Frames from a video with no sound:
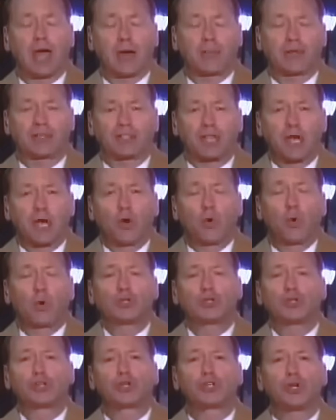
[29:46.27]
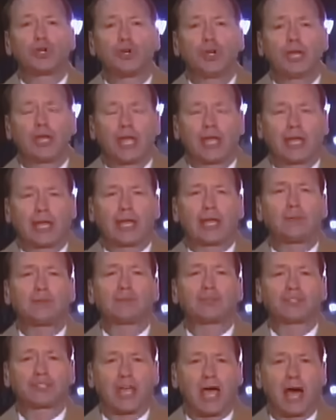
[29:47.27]
Thomas was shooting it
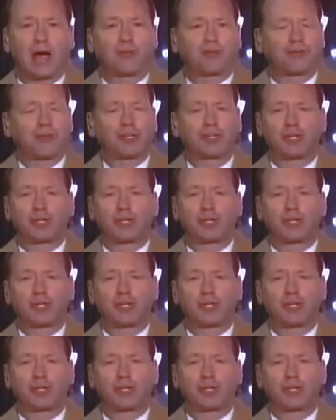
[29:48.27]
himself.